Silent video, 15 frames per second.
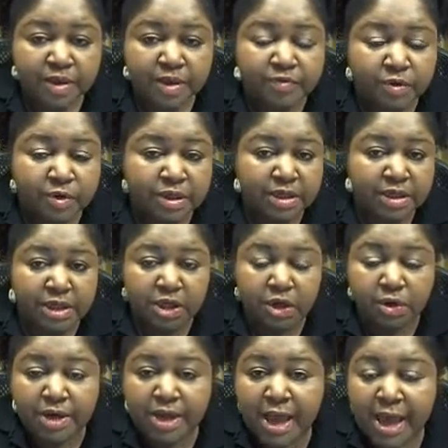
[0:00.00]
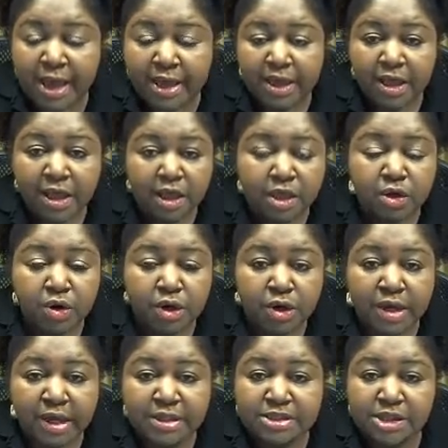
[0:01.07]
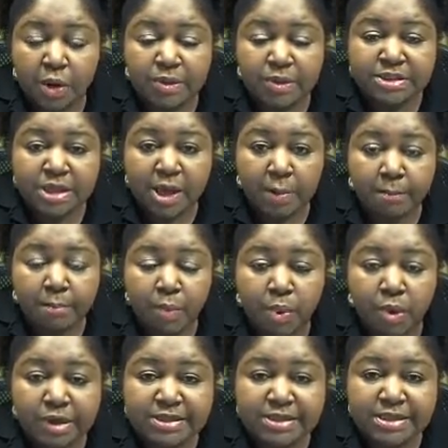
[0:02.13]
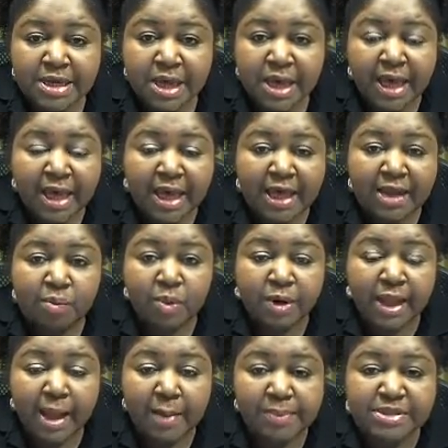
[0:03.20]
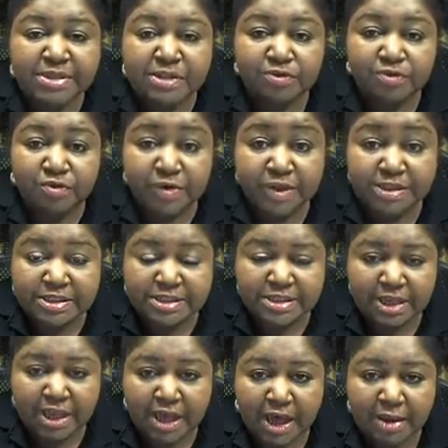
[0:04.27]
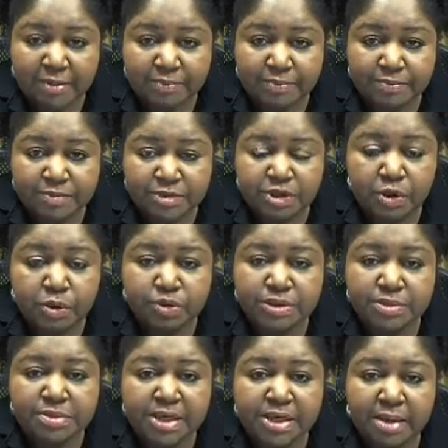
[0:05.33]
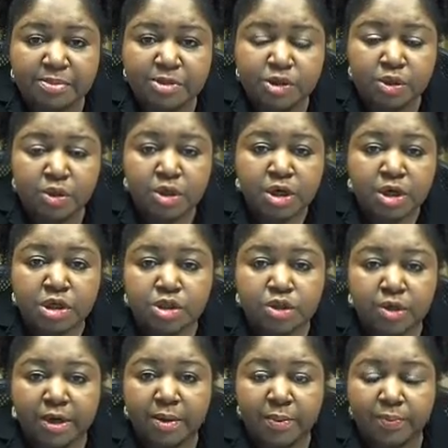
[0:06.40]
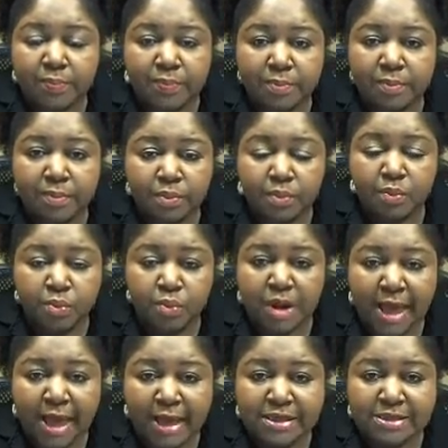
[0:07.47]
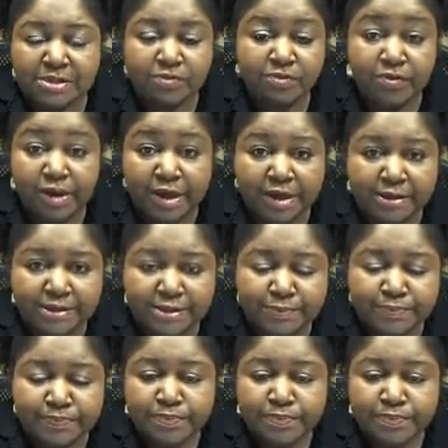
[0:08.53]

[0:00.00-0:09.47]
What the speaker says: if you're cleaning your neck, your hairline is always kept moist. And what happens, it frizzes a lot. So sometimes you're trying to relax frizz,